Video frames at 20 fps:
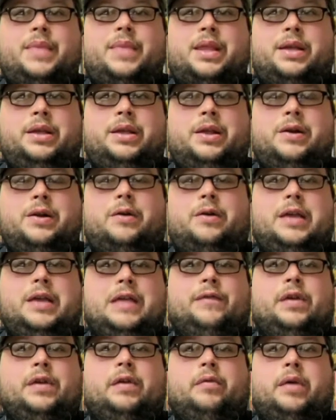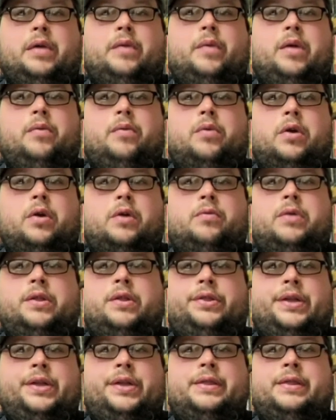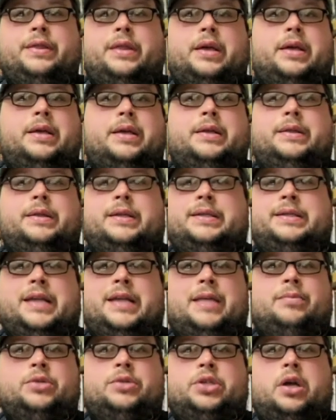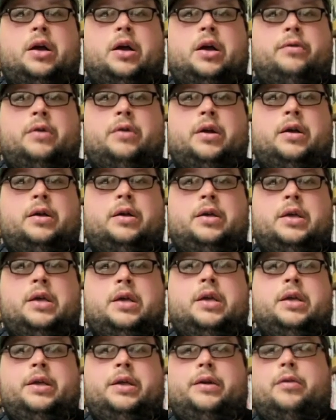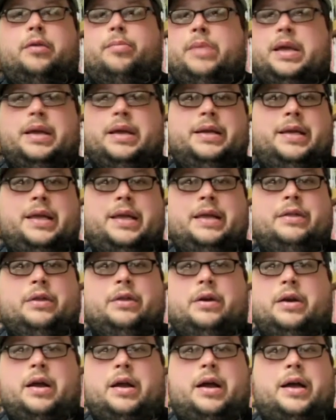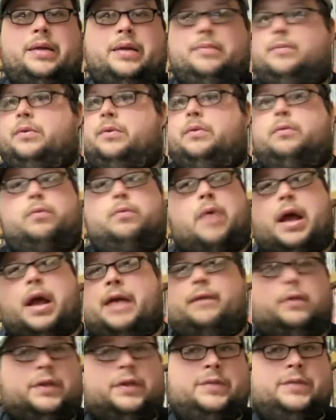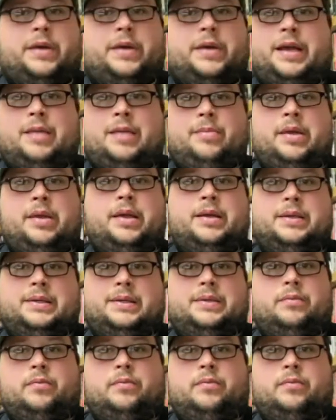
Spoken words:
you know, even when we work within the same genre, me and Keith are not rivals by any means.